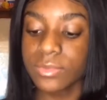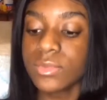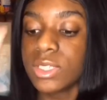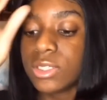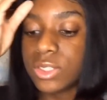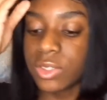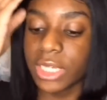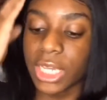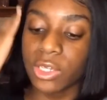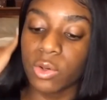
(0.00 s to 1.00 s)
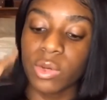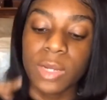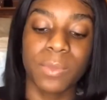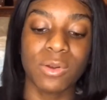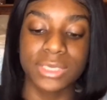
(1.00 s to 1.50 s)
So yeah, you don't want
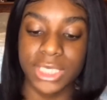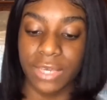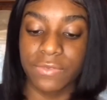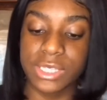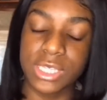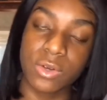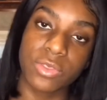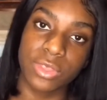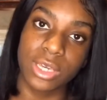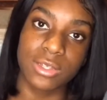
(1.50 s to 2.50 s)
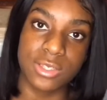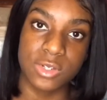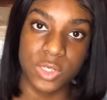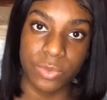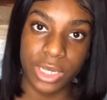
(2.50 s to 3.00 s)
to post every single thing on
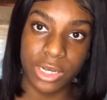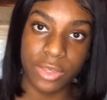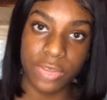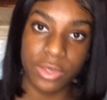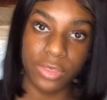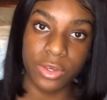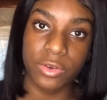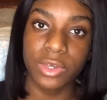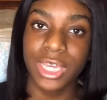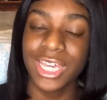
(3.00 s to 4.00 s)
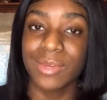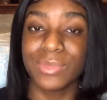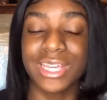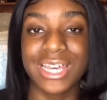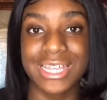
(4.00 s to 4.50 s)
social media though,
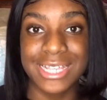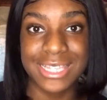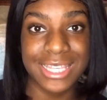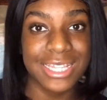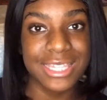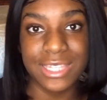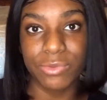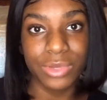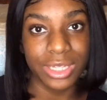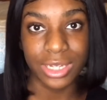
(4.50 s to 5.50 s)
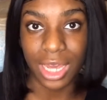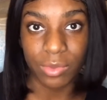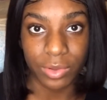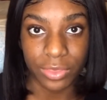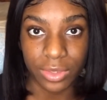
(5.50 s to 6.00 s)
because it's really not
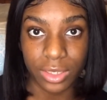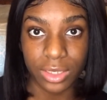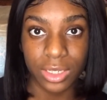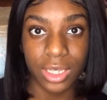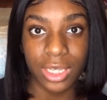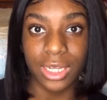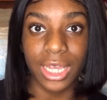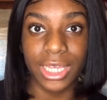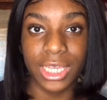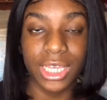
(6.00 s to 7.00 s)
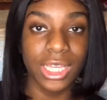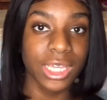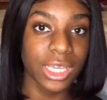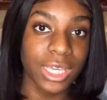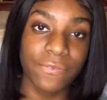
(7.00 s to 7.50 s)
worth it. Like,
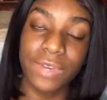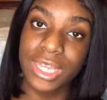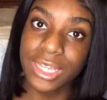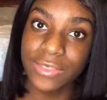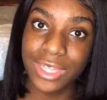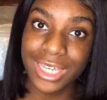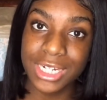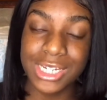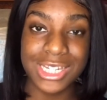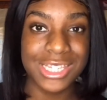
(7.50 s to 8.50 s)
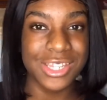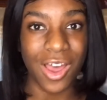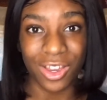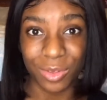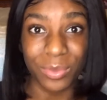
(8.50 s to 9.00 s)
if anything, just
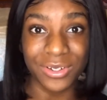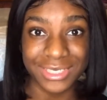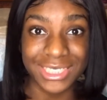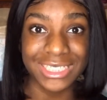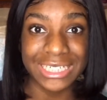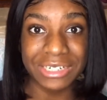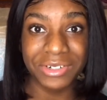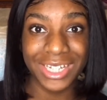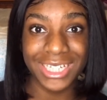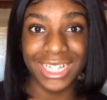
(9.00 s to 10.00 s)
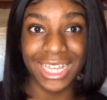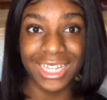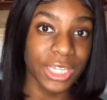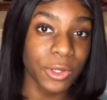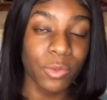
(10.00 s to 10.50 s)
talk in person, all right?
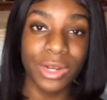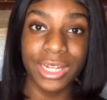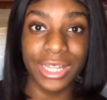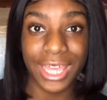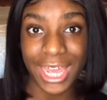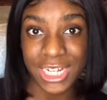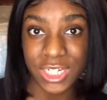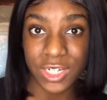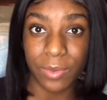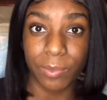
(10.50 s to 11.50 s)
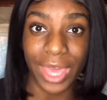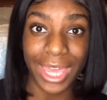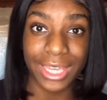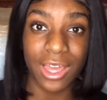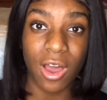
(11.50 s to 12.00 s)
Like, you don't want it to catch
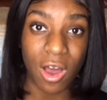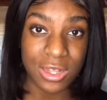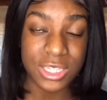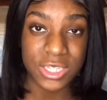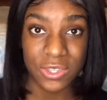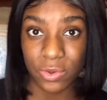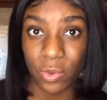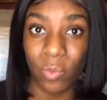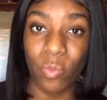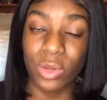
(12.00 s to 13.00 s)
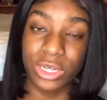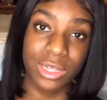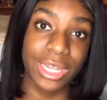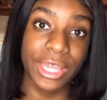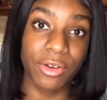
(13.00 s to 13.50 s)
back onto you when
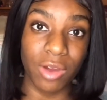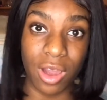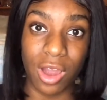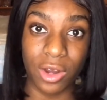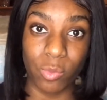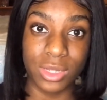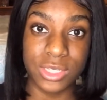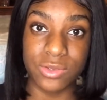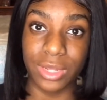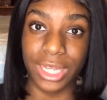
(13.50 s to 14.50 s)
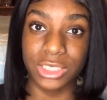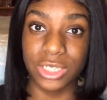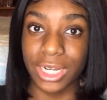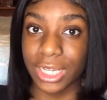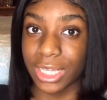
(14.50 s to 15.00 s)
later on, once you like
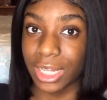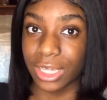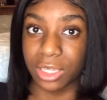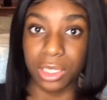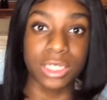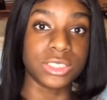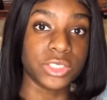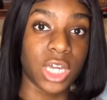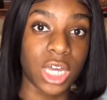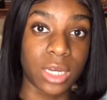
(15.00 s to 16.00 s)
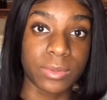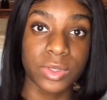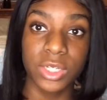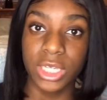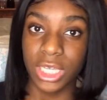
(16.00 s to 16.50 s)
try to get like a good job.
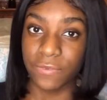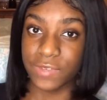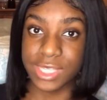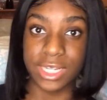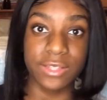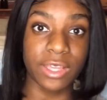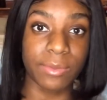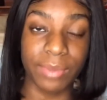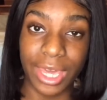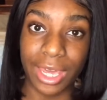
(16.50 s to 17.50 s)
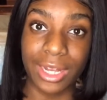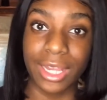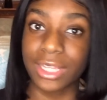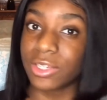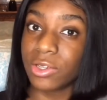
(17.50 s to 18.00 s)
If it's anything bad,
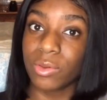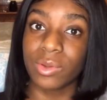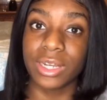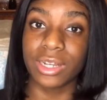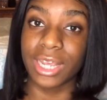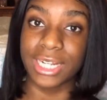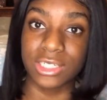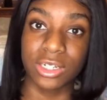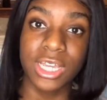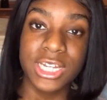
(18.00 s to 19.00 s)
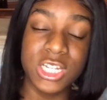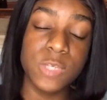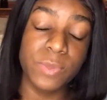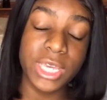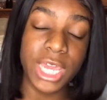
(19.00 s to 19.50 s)
like, you don't want to catch on.
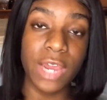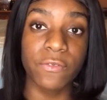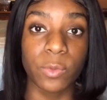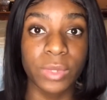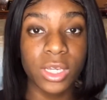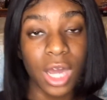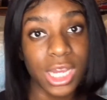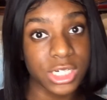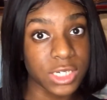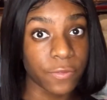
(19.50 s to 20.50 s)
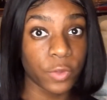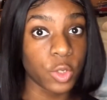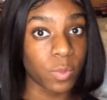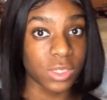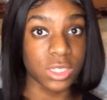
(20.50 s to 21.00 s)
Just be careful, be cautious of what
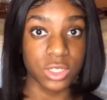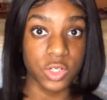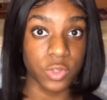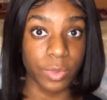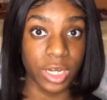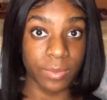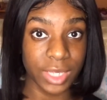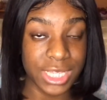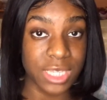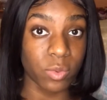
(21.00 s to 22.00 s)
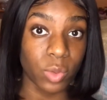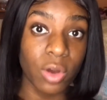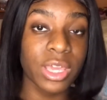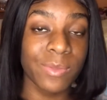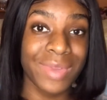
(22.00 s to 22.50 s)
you post on social media, because it
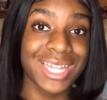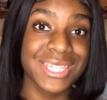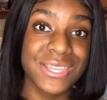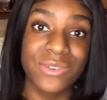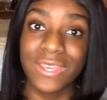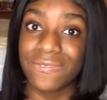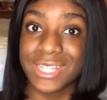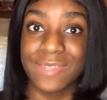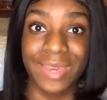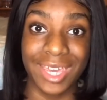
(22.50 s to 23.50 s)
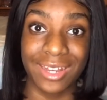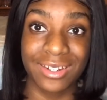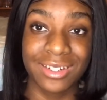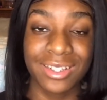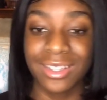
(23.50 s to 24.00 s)
will get back to you if it's bad.
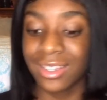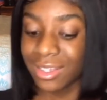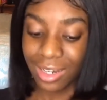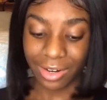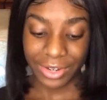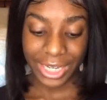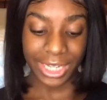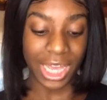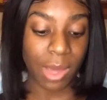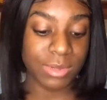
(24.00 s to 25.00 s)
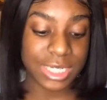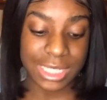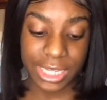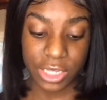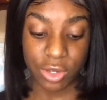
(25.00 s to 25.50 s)
All right? I'm just
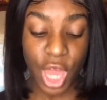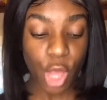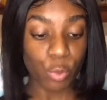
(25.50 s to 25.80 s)
letting you know.